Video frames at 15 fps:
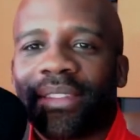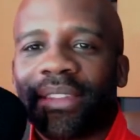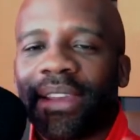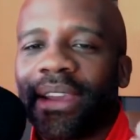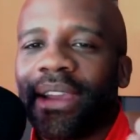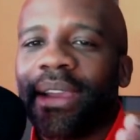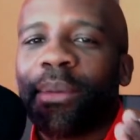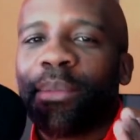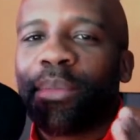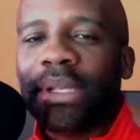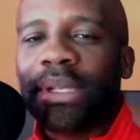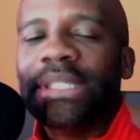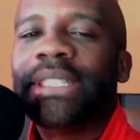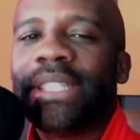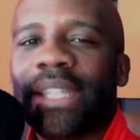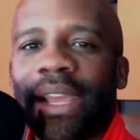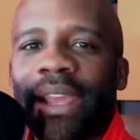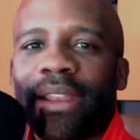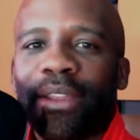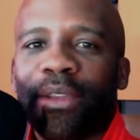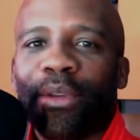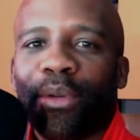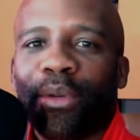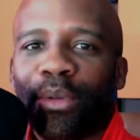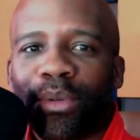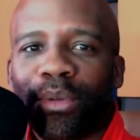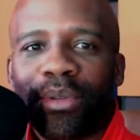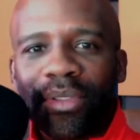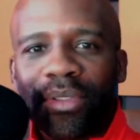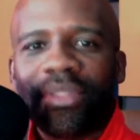I appreciate you
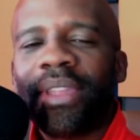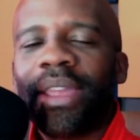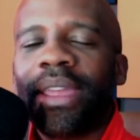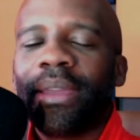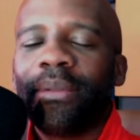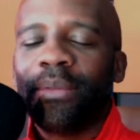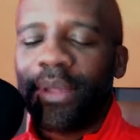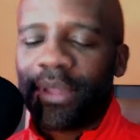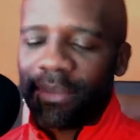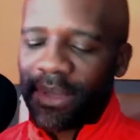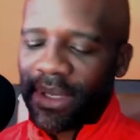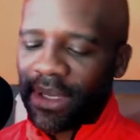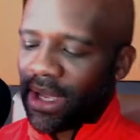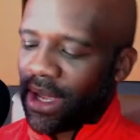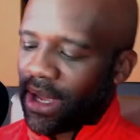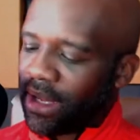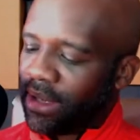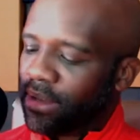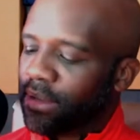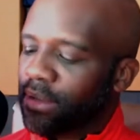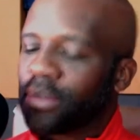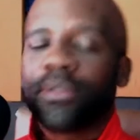sticking with me again